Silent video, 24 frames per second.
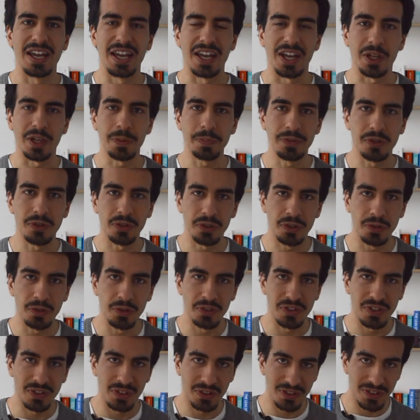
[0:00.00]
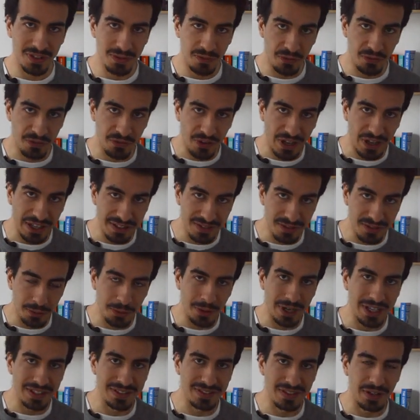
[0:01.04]
Help your users find the
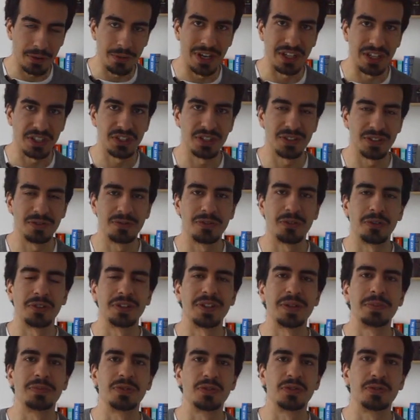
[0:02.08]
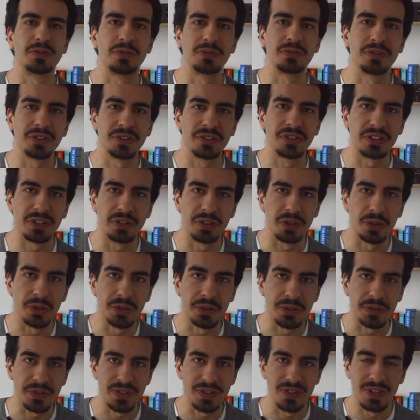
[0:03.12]
right direction for them to fulfill their
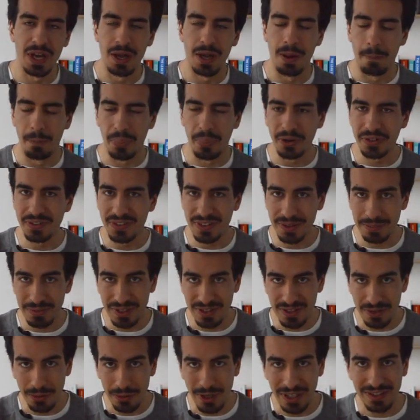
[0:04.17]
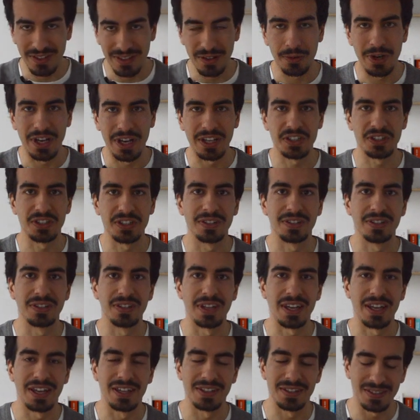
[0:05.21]
goals. Point them in the right direction,
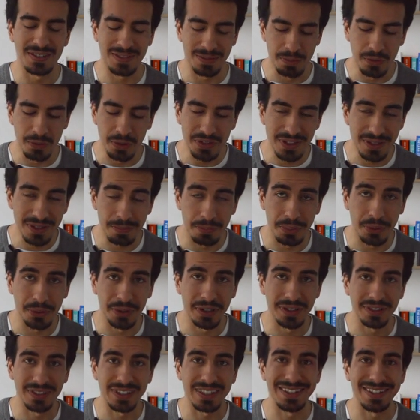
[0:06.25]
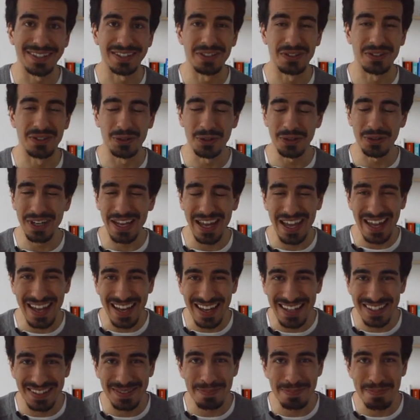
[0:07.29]
and most importantly, don't
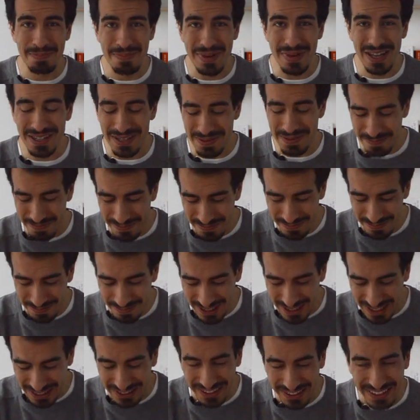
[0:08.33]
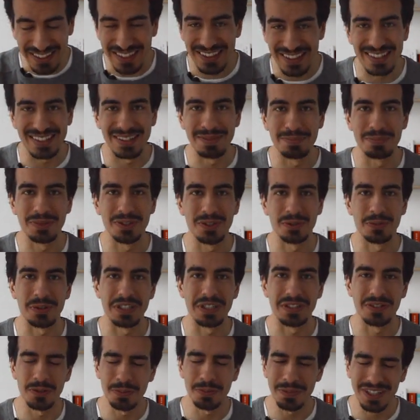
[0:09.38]
add many clicks in
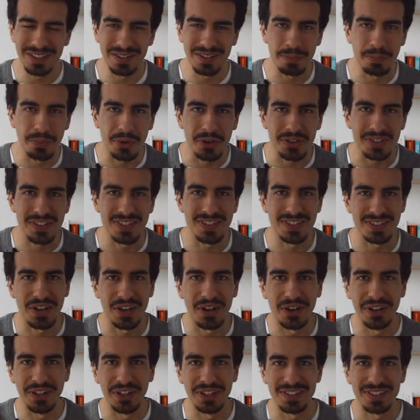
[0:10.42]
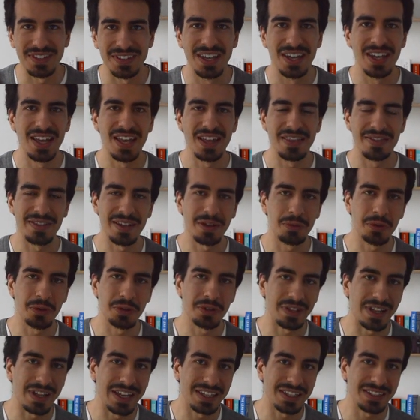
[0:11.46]
between. Don't make the process hard. That will
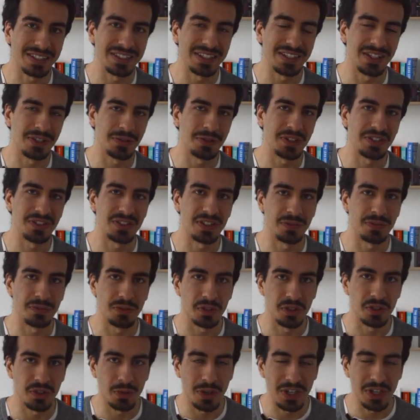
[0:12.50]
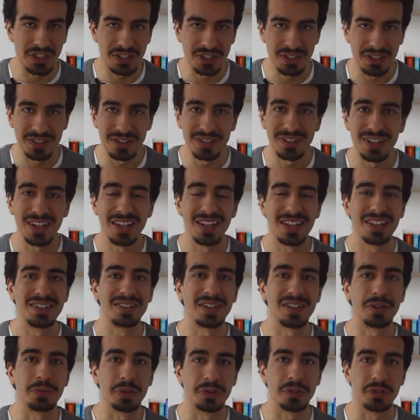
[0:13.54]
likely increase their frustration.
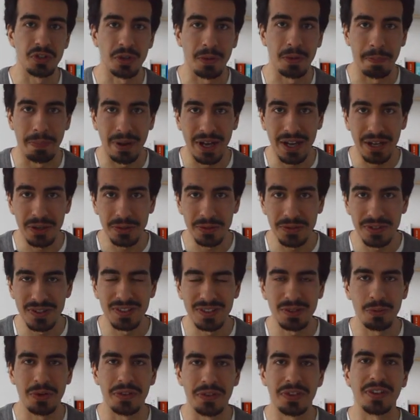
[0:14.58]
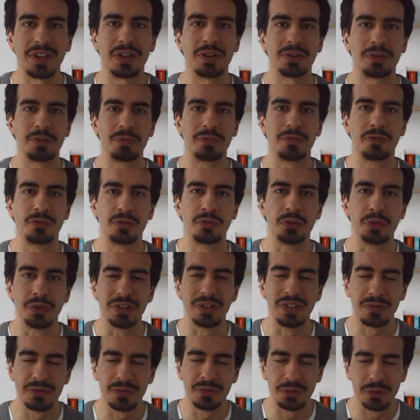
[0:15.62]
They will drop out without
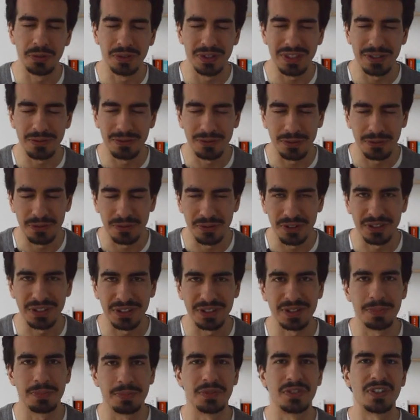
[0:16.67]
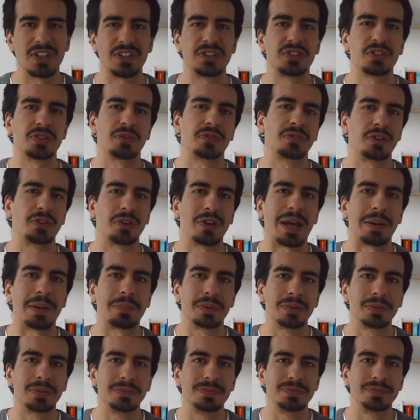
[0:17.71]
fully fulfilling the potential of your
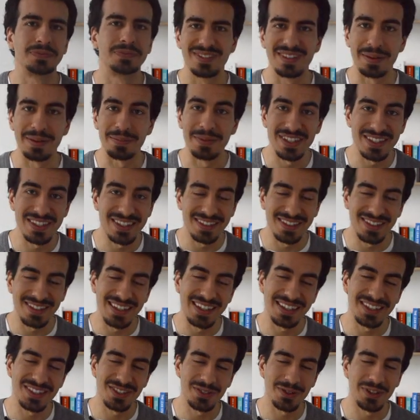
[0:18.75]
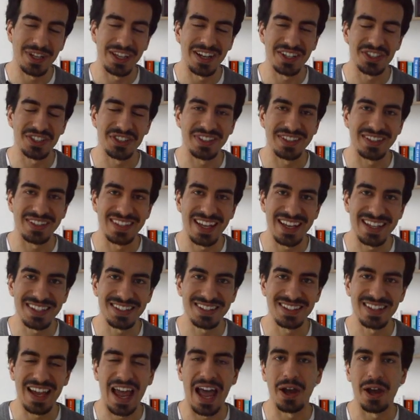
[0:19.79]
app. The amazing thing is you can actually
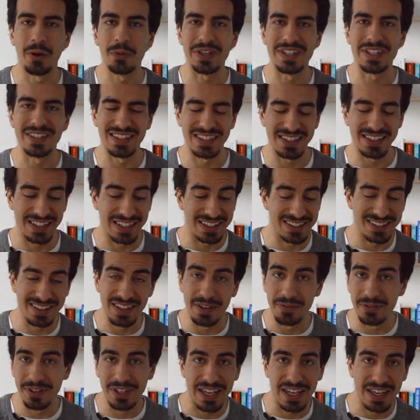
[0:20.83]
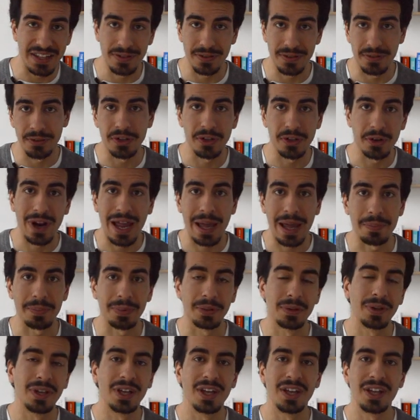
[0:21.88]
test how easy it is to navigate through your
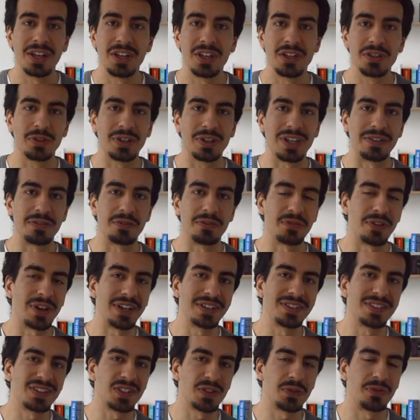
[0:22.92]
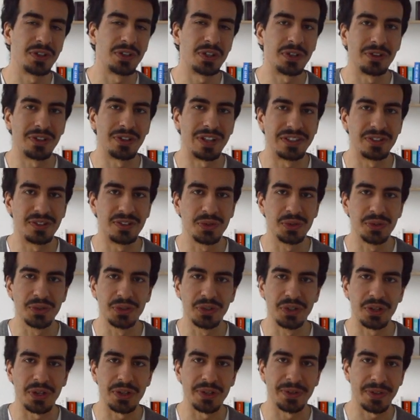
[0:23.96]
app. You can find this free online tool
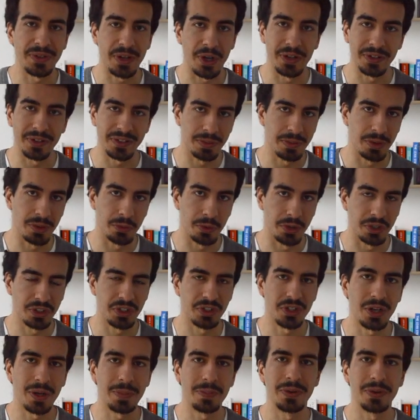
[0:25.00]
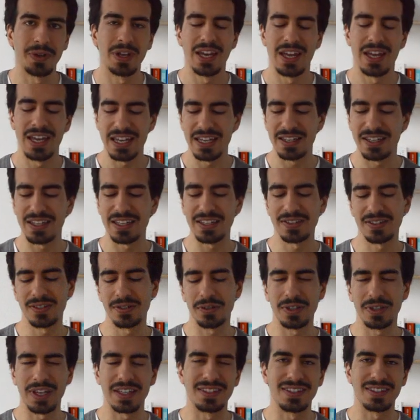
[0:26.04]
called Optimal Workshop. In it,
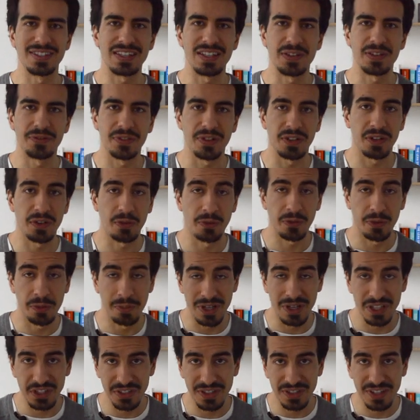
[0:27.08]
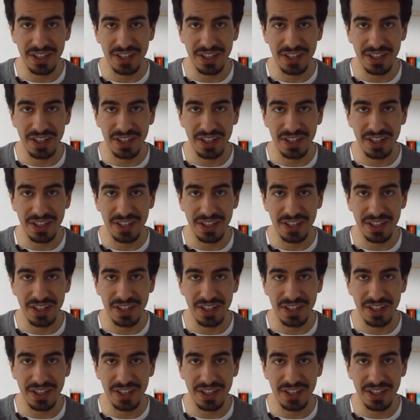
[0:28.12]
you can see if the information